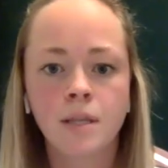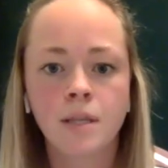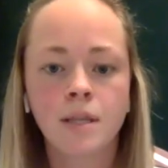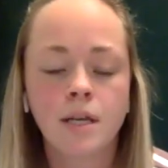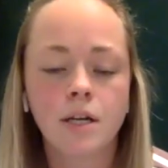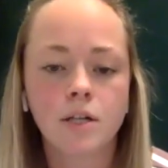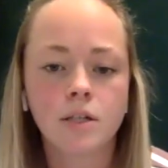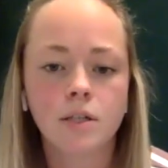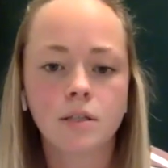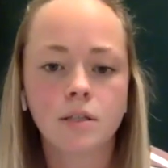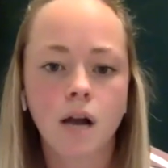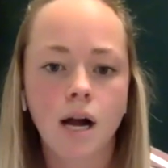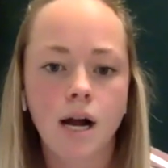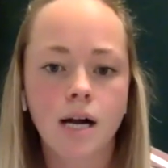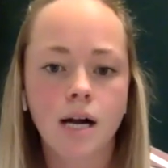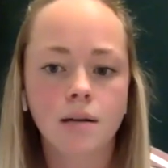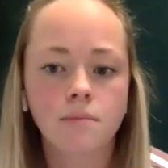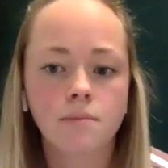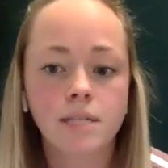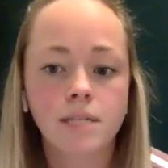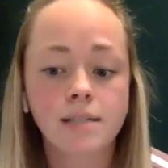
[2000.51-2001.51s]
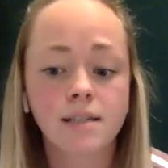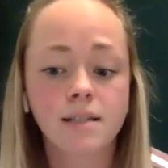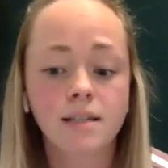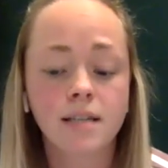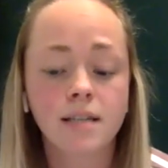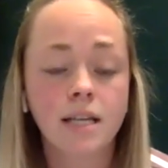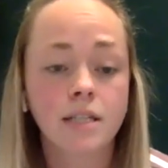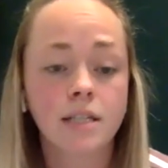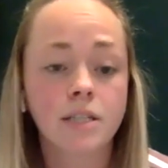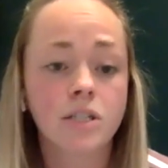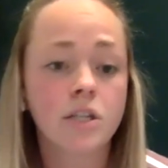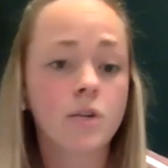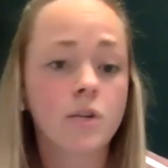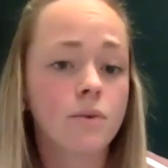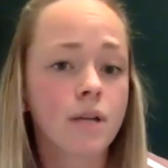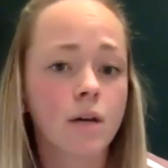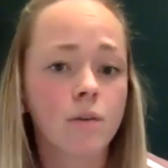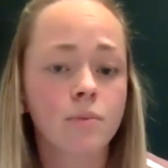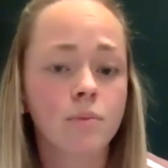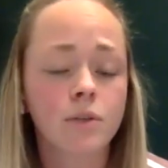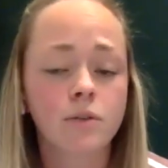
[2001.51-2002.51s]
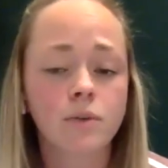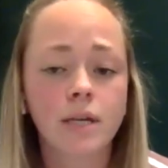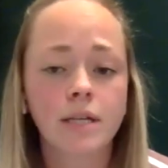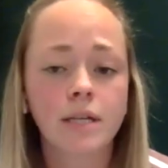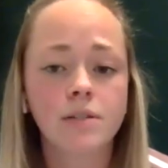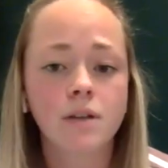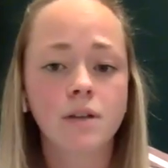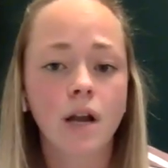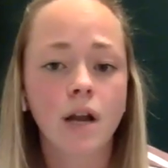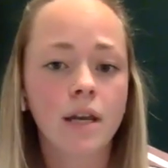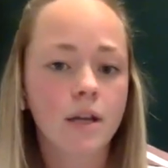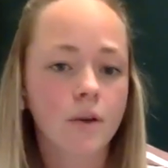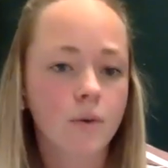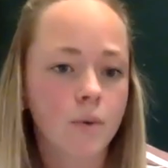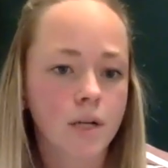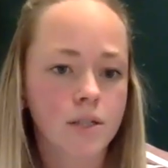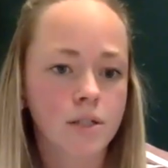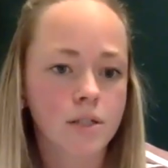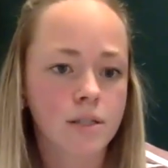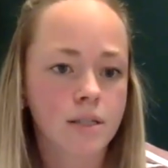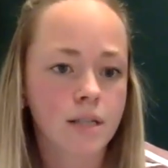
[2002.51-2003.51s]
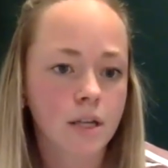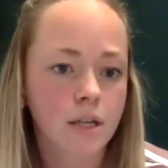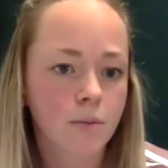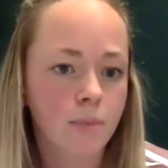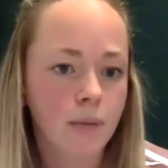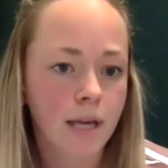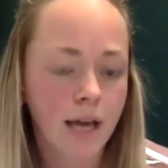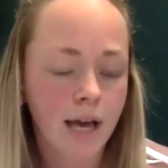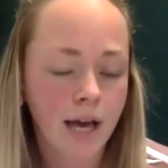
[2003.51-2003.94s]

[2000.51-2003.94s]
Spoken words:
They're designated to you and help you answer any questions that you may